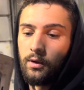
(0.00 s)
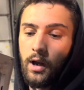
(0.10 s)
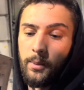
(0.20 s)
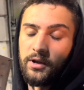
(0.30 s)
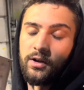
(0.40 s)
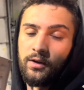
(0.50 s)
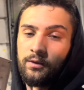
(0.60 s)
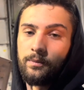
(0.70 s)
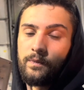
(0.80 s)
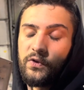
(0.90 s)
I'm gonna get
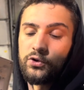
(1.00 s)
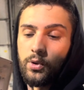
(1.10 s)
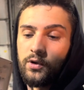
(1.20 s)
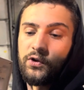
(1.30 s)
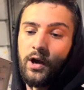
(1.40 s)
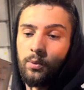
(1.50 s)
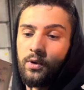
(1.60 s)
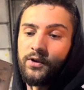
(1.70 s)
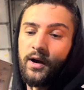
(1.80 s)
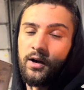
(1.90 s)
shorter sidewall
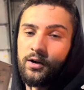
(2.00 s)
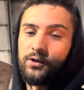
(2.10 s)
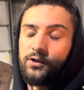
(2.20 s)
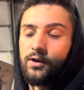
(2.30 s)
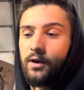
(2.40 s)
tires.